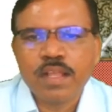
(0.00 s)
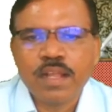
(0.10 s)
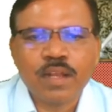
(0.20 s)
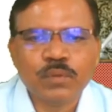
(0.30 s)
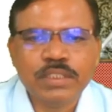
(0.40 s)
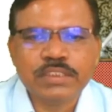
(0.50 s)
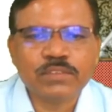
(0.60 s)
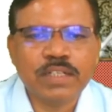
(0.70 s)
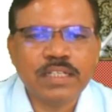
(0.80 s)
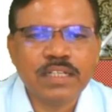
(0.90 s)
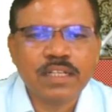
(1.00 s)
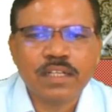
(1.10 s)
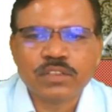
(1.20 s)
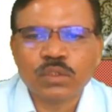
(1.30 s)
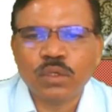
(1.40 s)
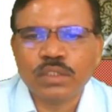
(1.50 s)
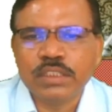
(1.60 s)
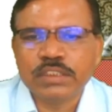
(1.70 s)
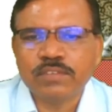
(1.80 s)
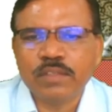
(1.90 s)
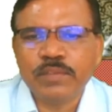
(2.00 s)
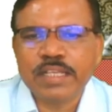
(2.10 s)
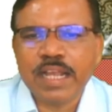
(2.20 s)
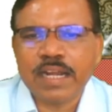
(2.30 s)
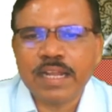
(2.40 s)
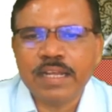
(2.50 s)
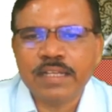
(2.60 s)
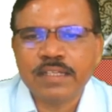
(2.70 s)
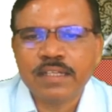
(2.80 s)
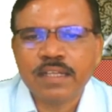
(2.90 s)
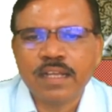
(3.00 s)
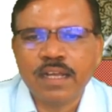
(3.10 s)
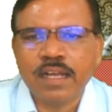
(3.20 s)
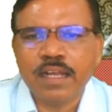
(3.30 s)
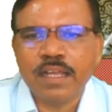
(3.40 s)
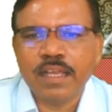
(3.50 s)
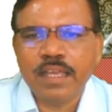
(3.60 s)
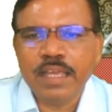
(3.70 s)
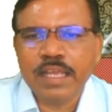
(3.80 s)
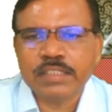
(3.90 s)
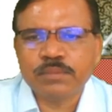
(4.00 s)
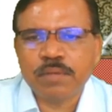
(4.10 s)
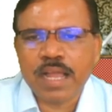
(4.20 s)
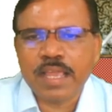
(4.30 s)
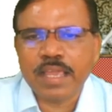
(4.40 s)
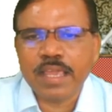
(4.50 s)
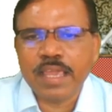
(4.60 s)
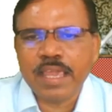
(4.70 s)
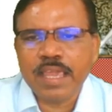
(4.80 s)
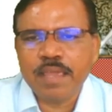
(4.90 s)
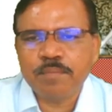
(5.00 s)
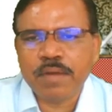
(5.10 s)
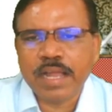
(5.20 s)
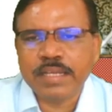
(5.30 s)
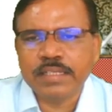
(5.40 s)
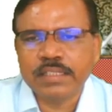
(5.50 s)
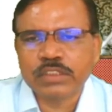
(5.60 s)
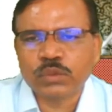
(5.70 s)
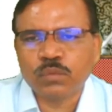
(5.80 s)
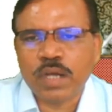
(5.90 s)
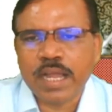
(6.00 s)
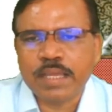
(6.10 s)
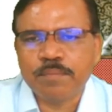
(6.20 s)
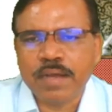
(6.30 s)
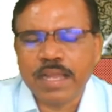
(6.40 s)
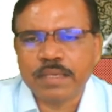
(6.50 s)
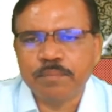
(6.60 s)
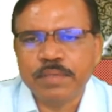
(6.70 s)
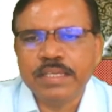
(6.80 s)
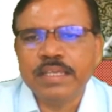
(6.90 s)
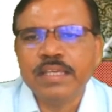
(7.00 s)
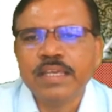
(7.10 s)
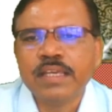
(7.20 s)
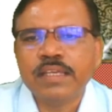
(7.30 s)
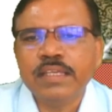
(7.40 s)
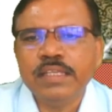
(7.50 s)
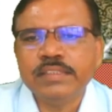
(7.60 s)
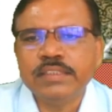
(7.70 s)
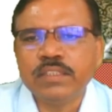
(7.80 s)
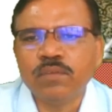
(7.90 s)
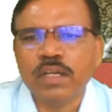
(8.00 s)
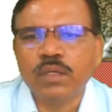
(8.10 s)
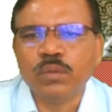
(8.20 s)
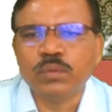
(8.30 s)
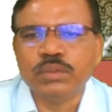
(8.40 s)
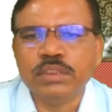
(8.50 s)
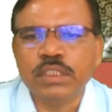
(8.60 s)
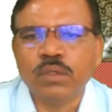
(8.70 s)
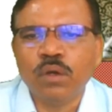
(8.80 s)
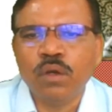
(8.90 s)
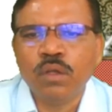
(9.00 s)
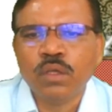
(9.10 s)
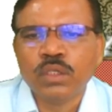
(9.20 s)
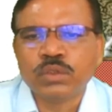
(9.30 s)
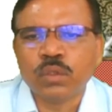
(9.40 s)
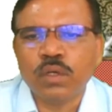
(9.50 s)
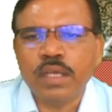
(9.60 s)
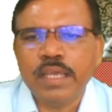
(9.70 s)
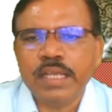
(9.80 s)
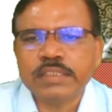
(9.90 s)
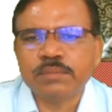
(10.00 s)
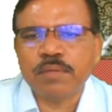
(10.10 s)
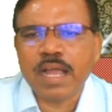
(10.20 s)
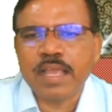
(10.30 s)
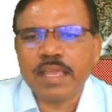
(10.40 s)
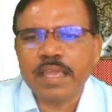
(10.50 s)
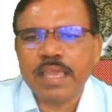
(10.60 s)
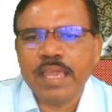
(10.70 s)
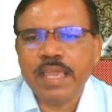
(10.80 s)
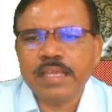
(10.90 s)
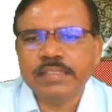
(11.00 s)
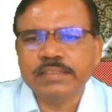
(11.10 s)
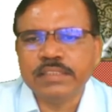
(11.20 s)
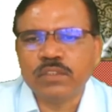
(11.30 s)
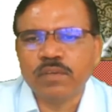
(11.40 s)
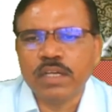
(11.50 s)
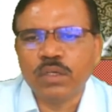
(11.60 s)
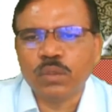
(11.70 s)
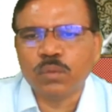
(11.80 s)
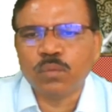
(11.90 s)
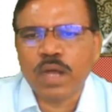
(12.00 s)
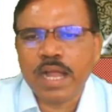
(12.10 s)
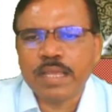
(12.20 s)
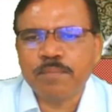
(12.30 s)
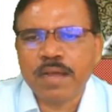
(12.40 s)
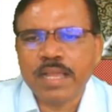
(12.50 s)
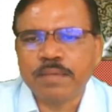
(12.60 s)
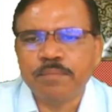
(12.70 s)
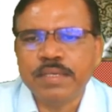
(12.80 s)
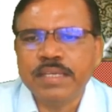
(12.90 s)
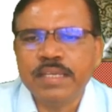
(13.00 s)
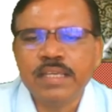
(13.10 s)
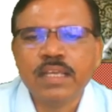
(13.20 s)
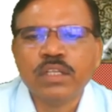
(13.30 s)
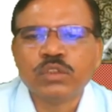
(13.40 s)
Now this one, so this one we can write x by a minus y by b is equal to 0. So x by a is equal to y by b.